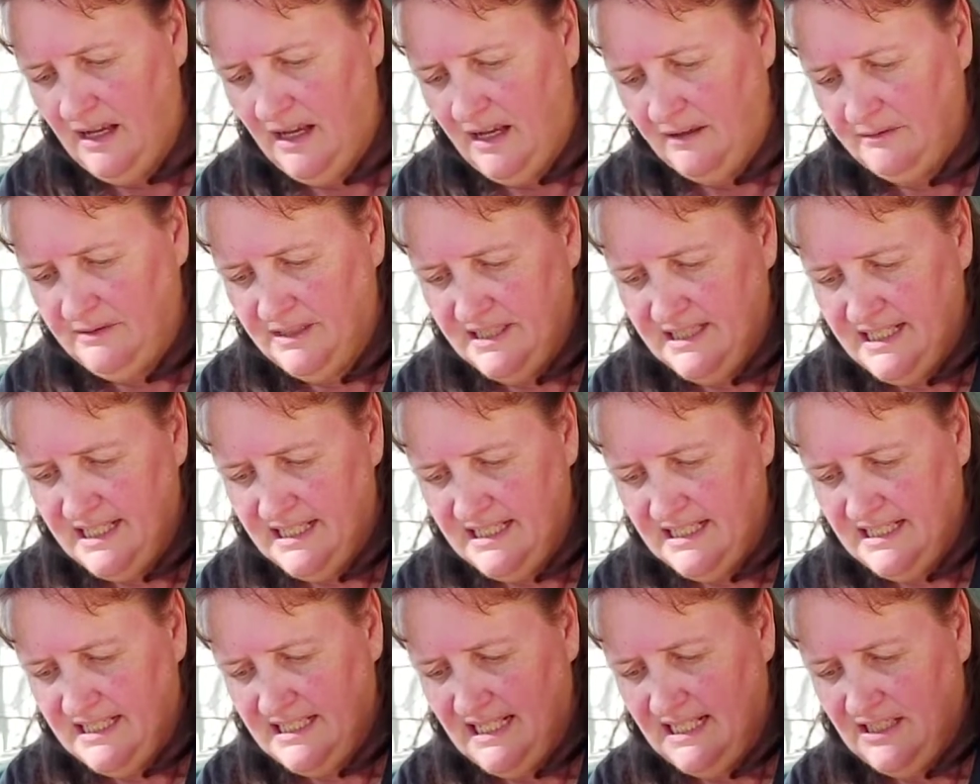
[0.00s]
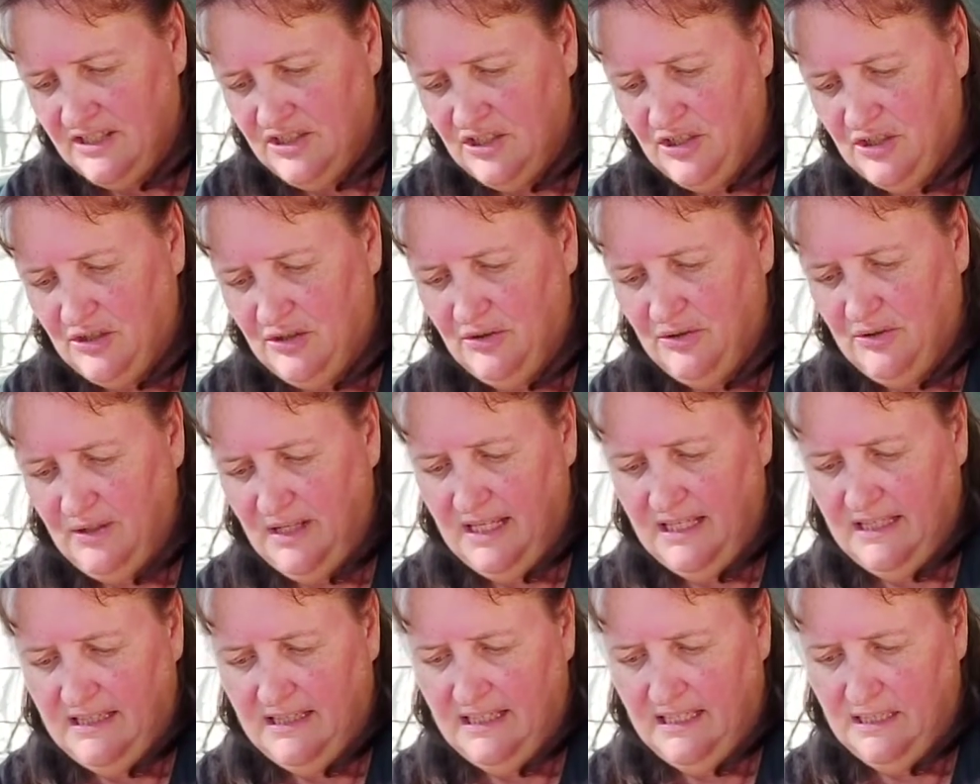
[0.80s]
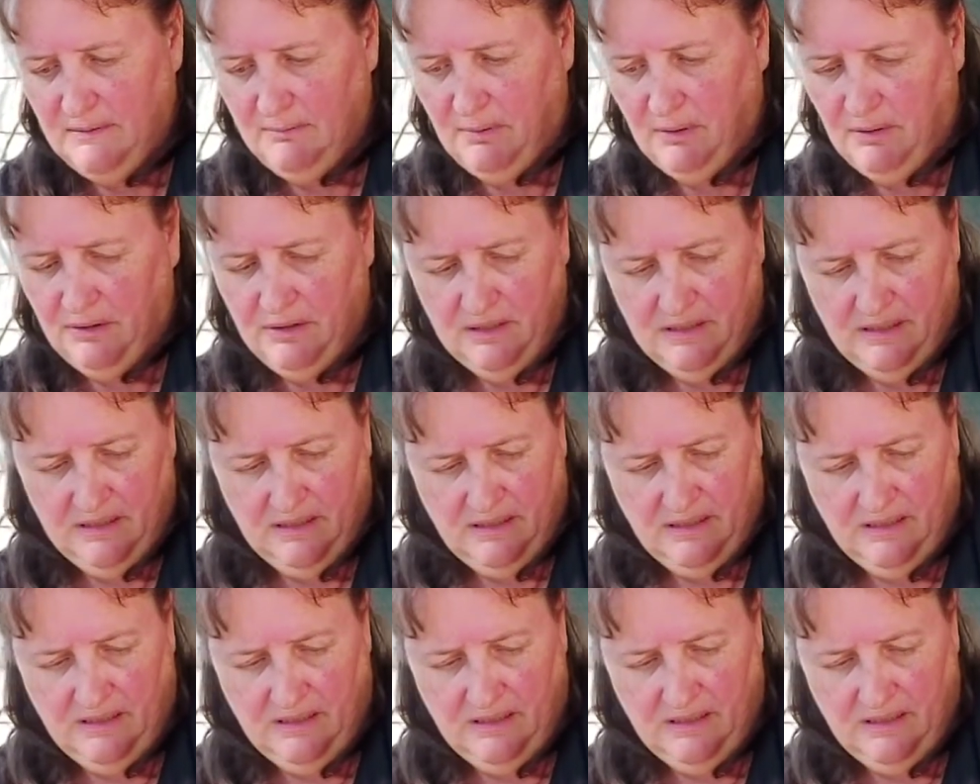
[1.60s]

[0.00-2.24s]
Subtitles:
I'm just going to stick 2 in this pot.